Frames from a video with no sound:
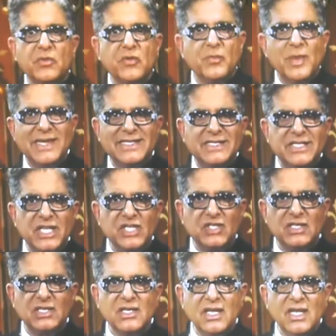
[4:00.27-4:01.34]
of
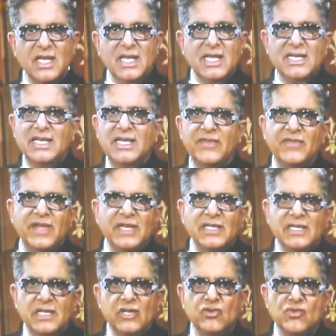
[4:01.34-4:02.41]
meditation, leaving
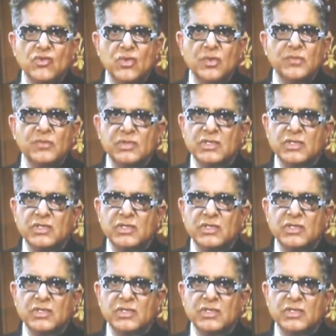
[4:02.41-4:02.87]
little room